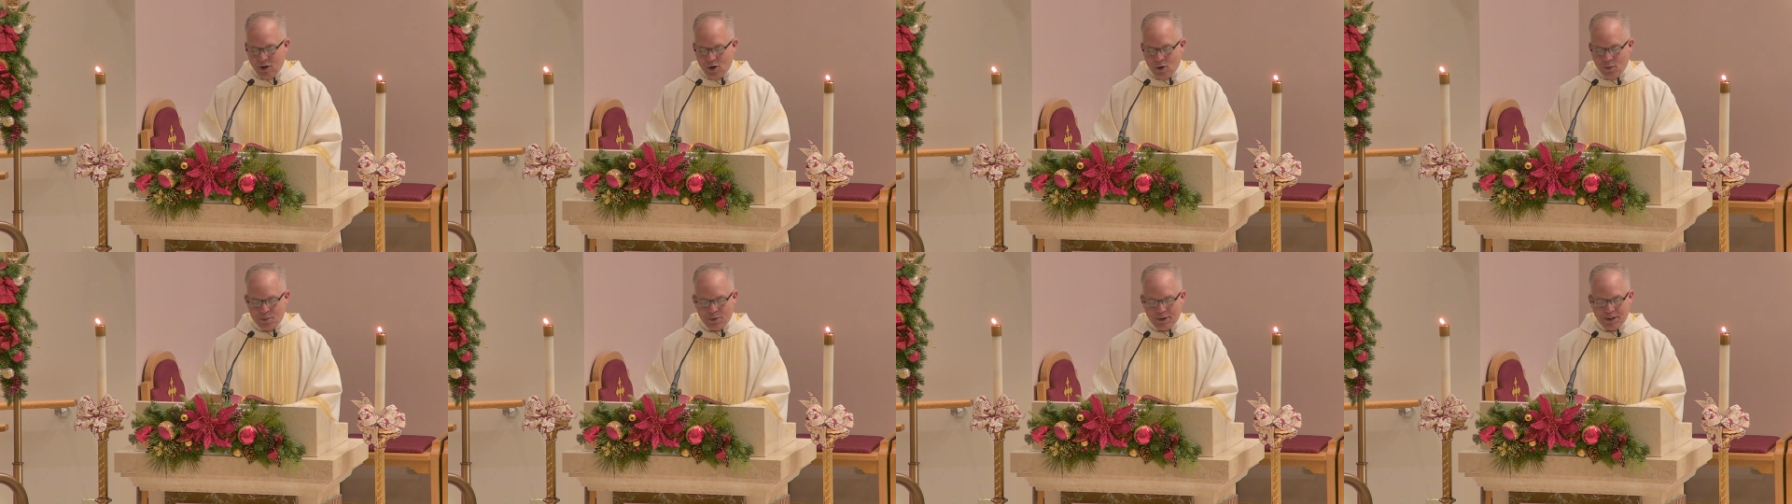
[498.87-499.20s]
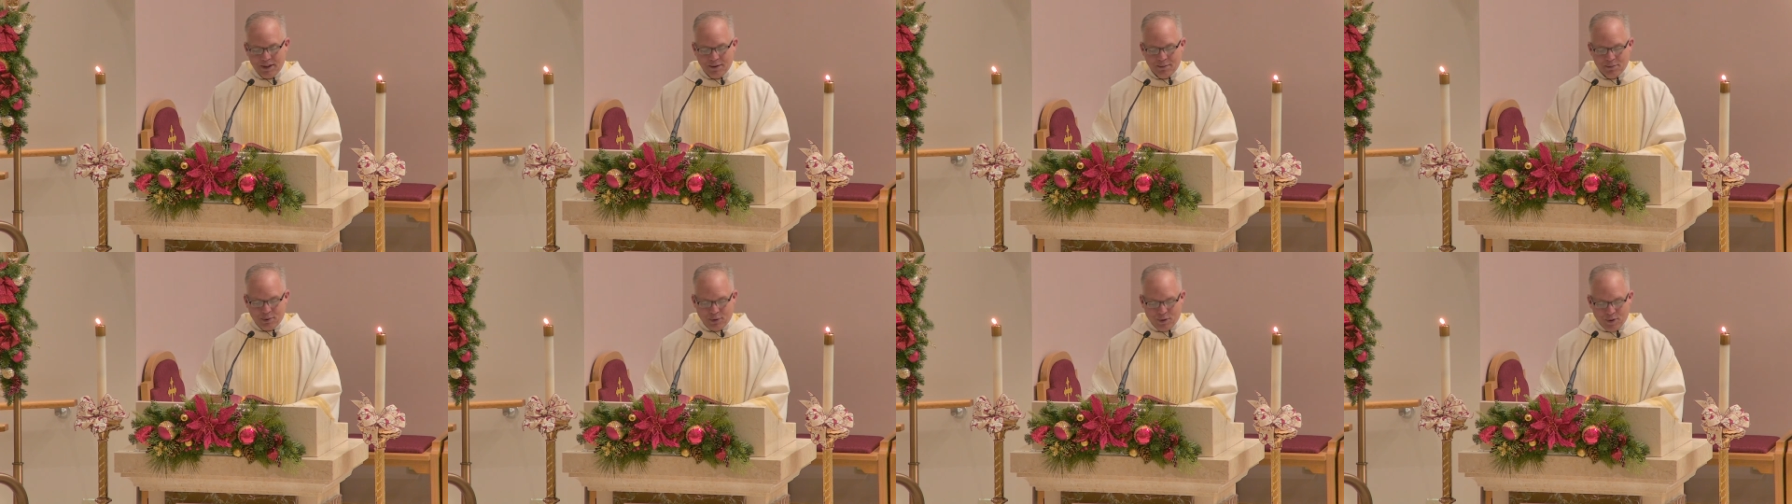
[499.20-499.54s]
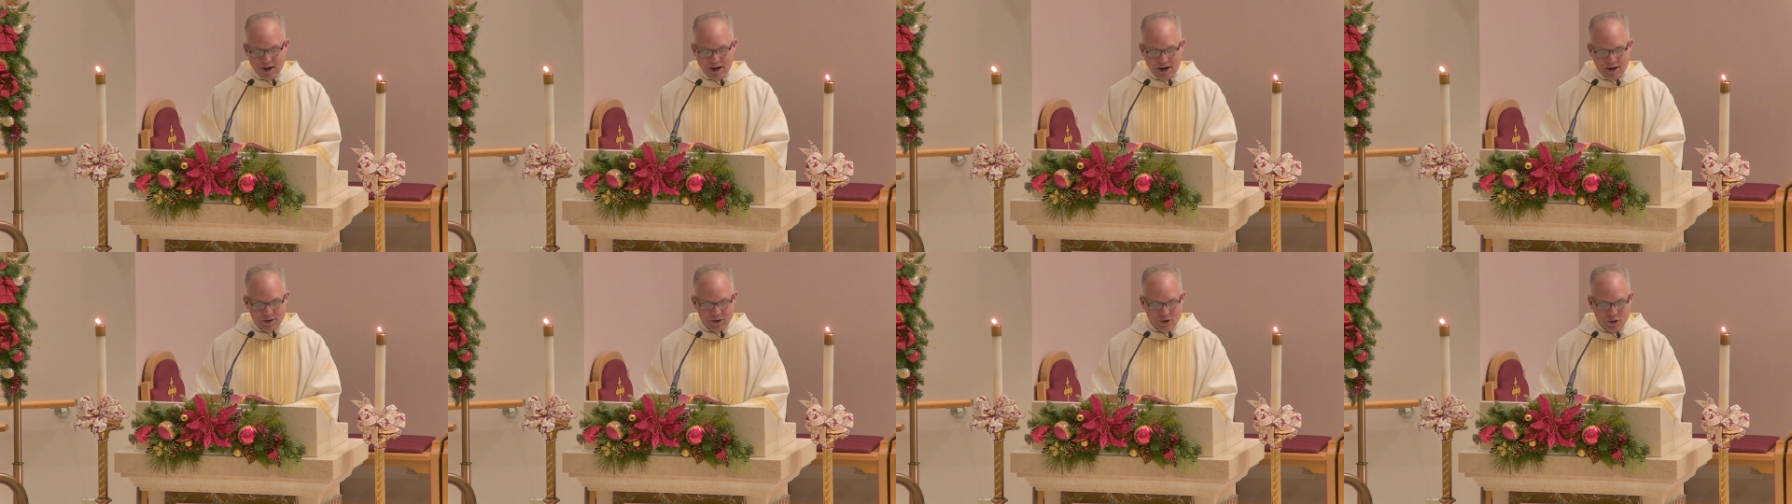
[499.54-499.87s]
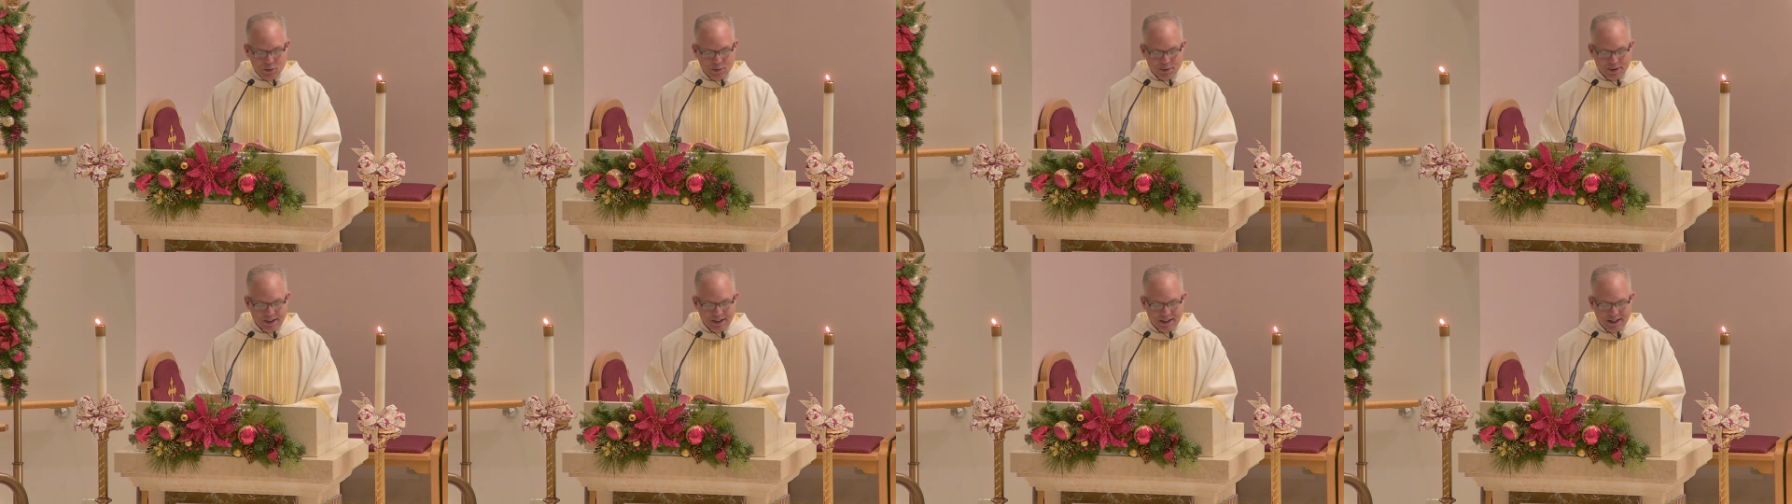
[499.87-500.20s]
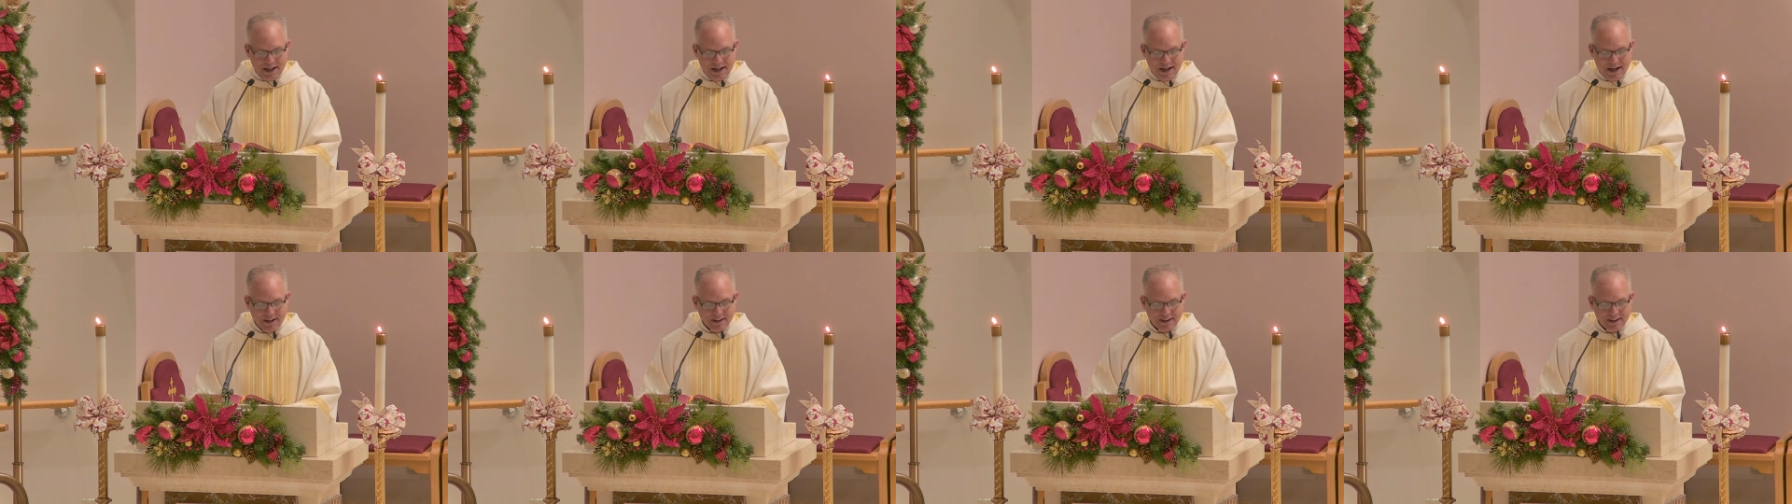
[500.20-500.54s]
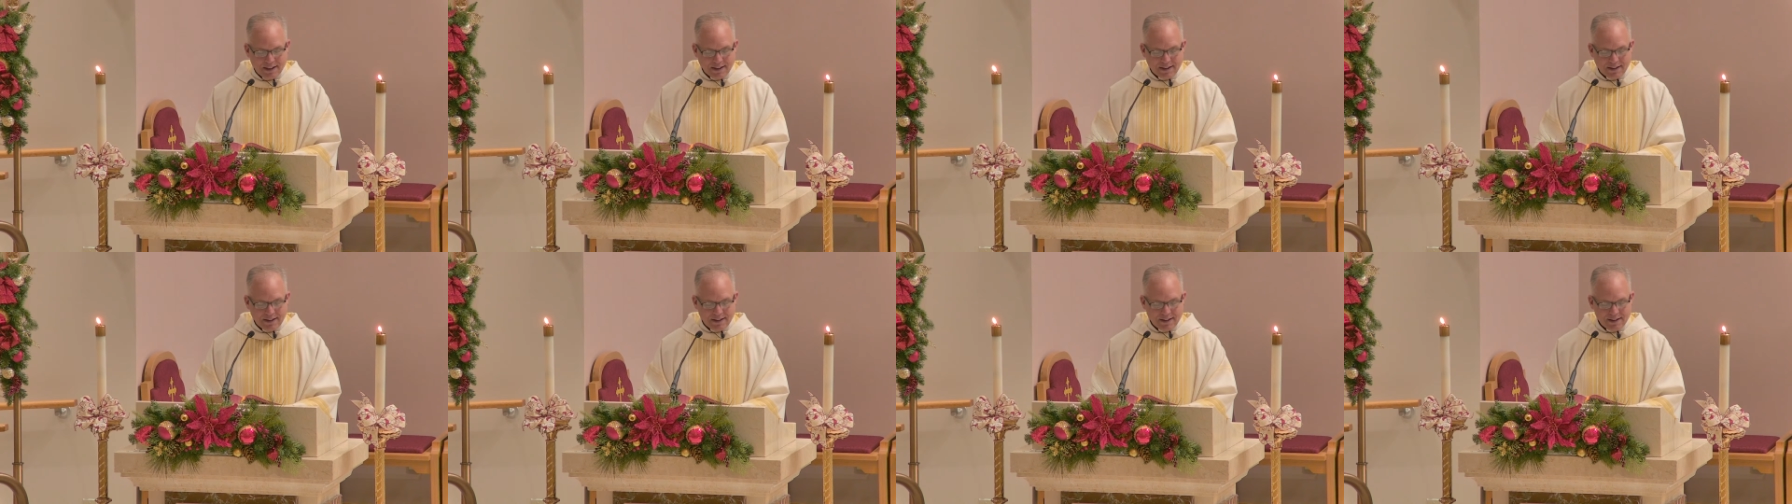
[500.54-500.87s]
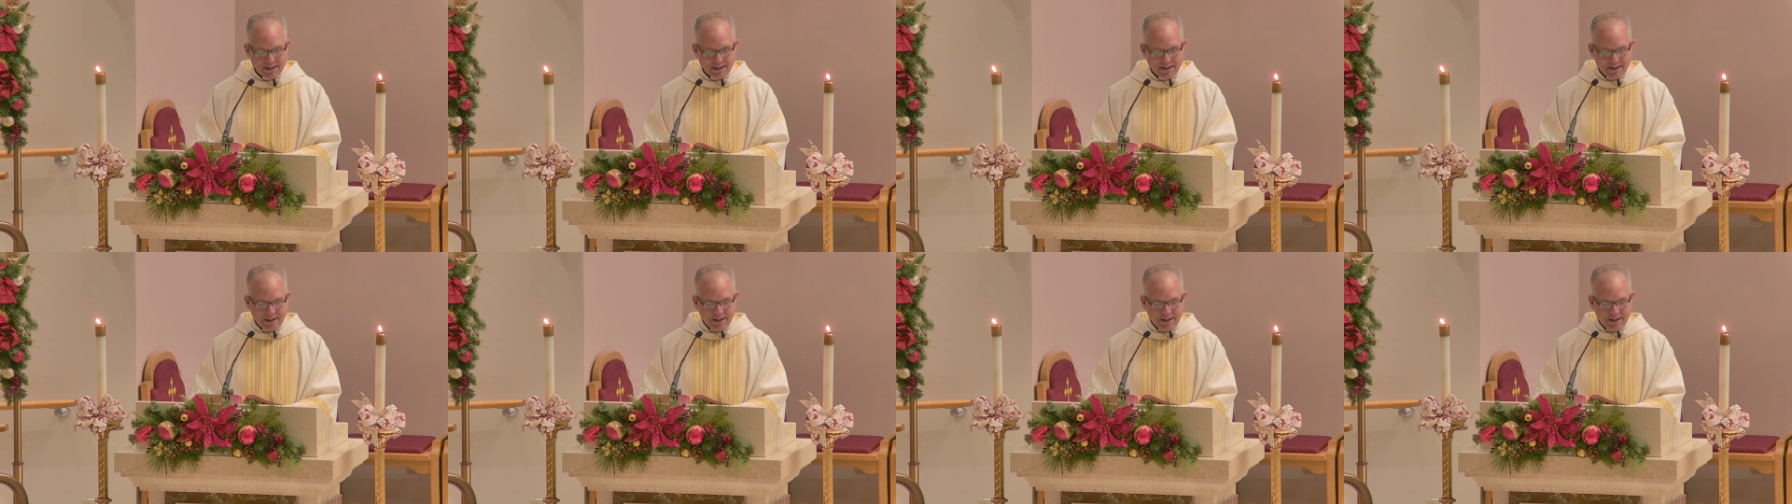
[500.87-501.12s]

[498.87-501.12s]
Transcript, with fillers: opening prayer, that opening collect,